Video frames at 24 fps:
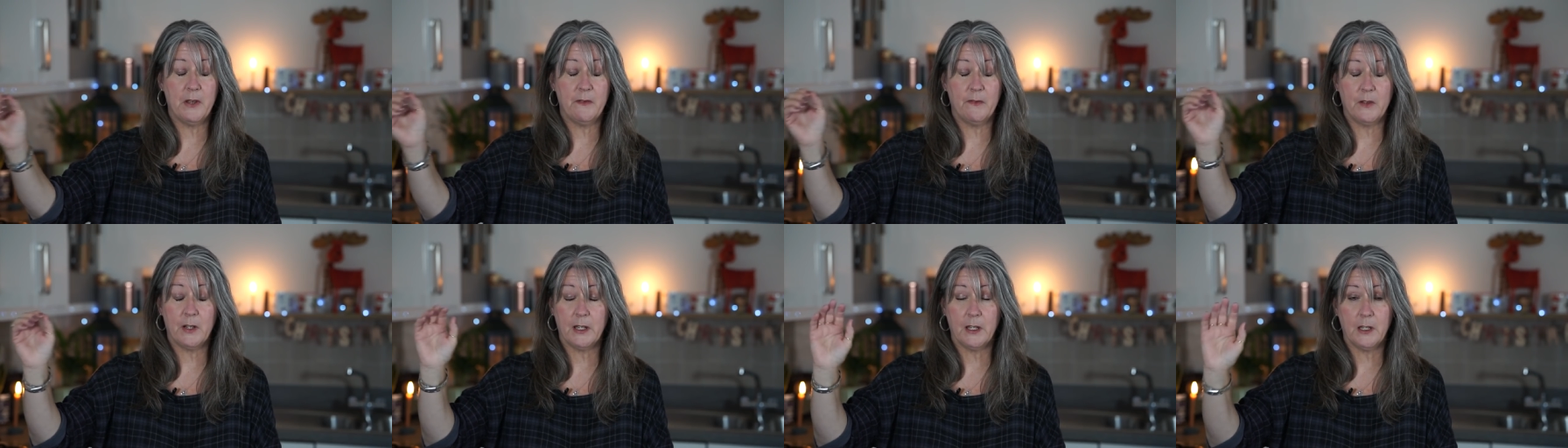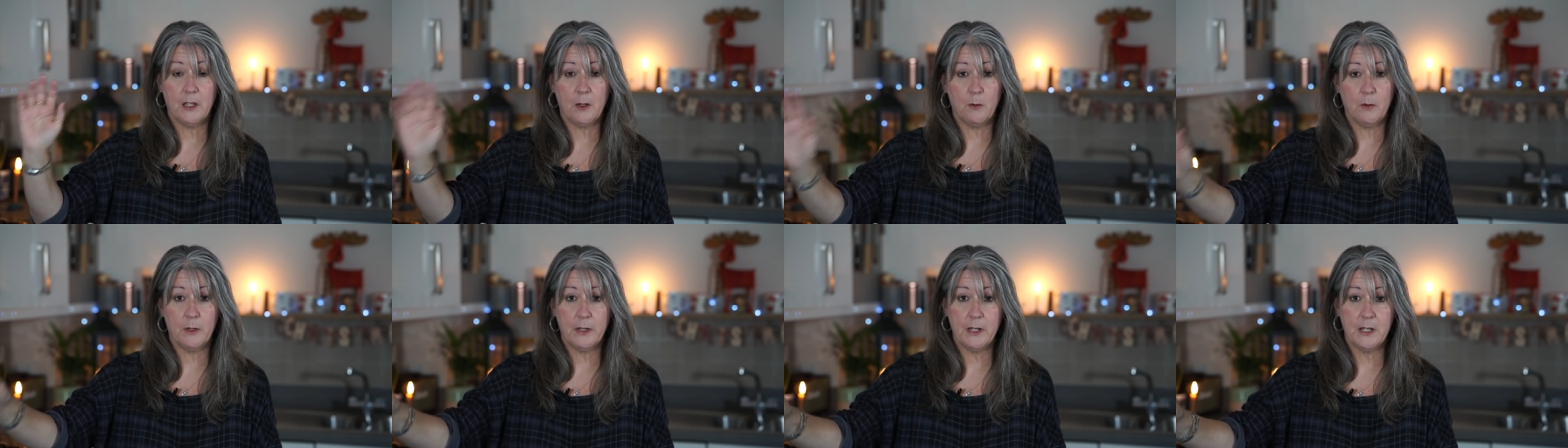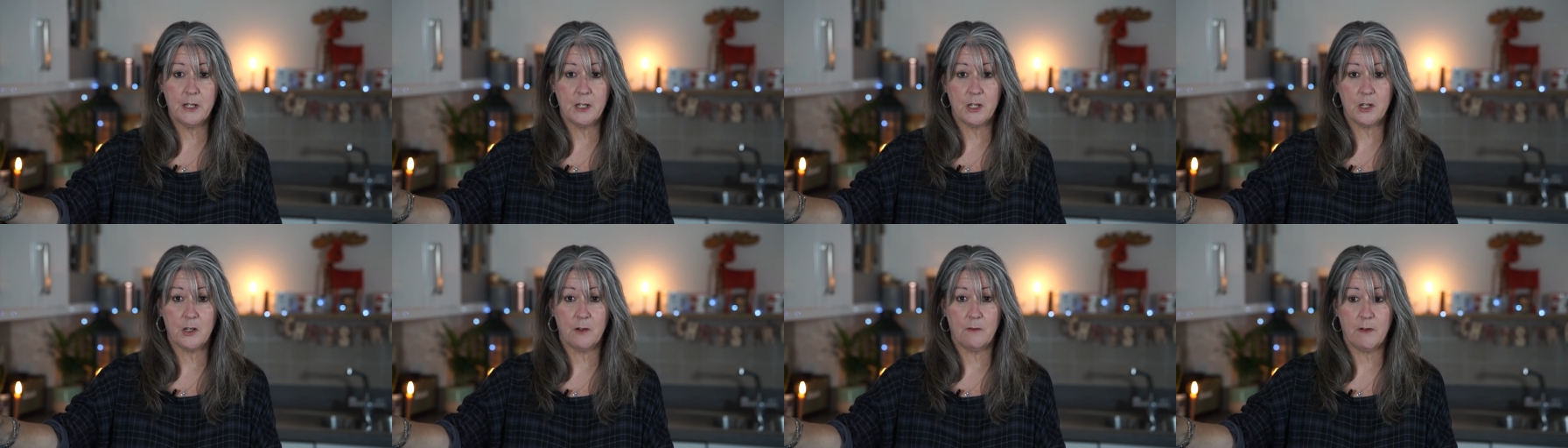If I go on
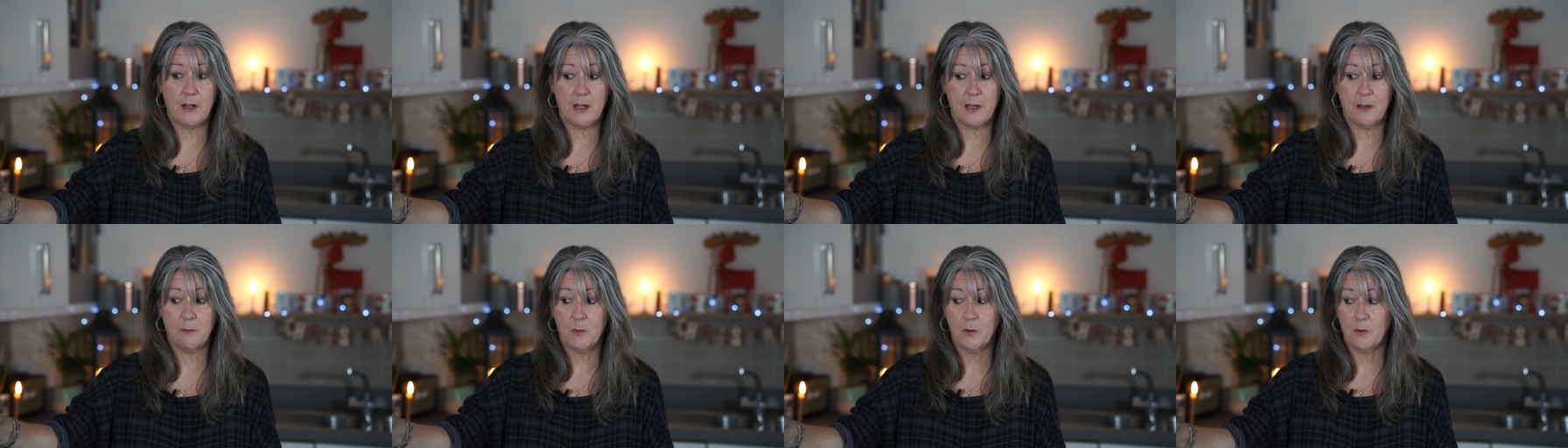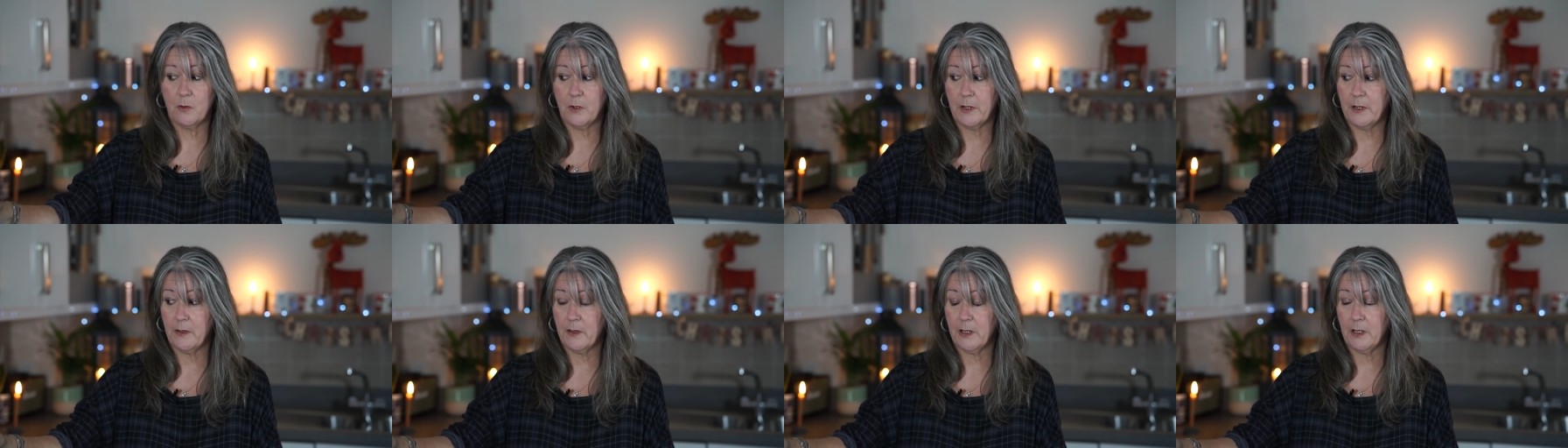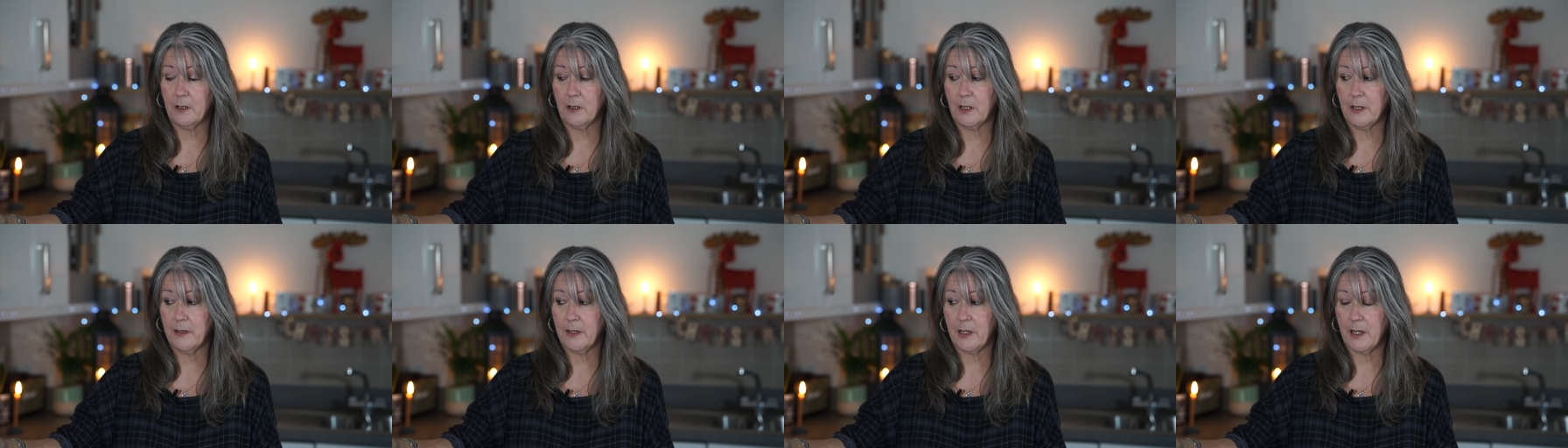Instagram or anything
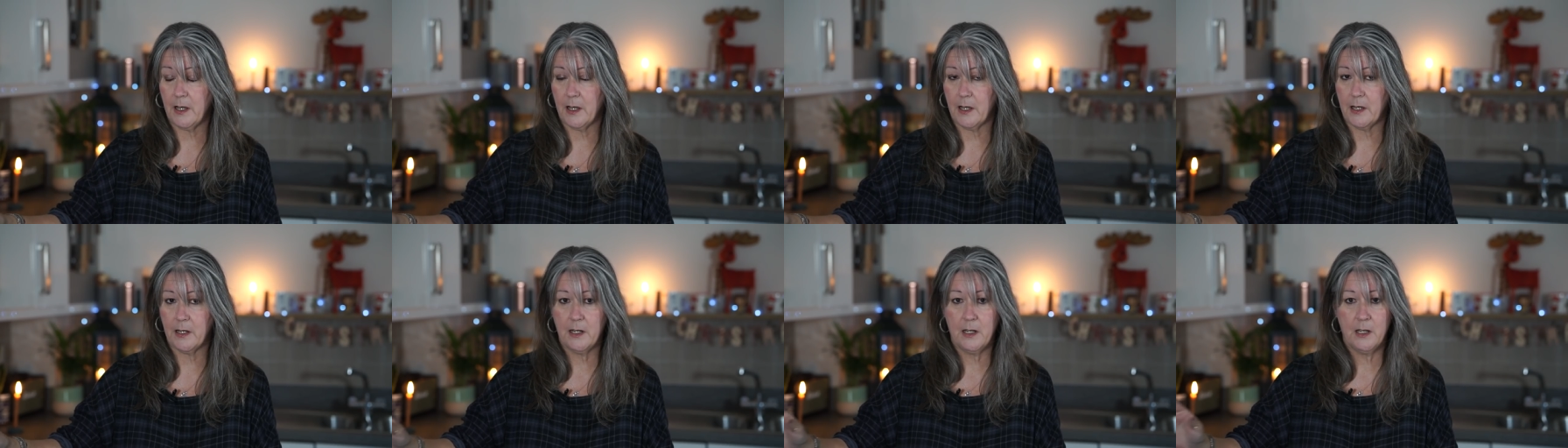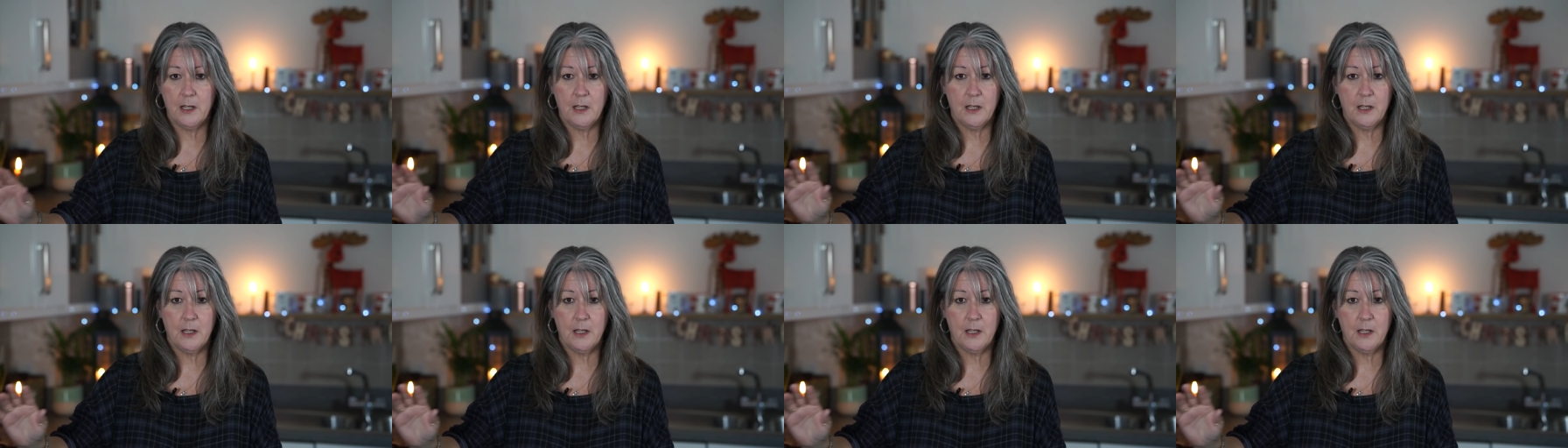like that,